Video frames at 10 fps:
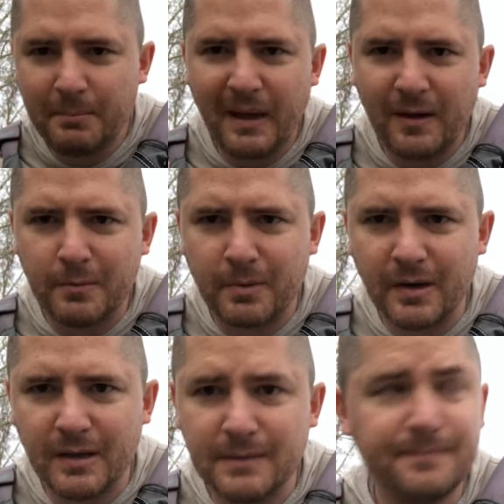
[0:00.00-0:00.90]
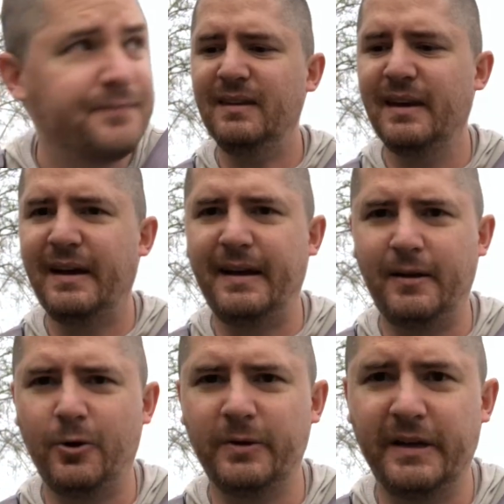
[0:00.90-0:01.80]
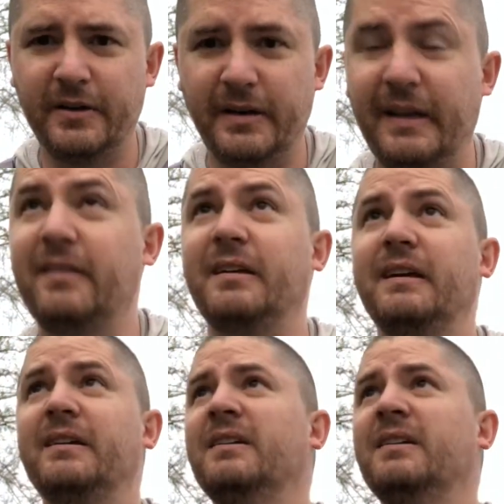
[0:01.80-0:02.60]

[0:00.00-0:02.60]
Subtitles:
pound braid, no leader or anything.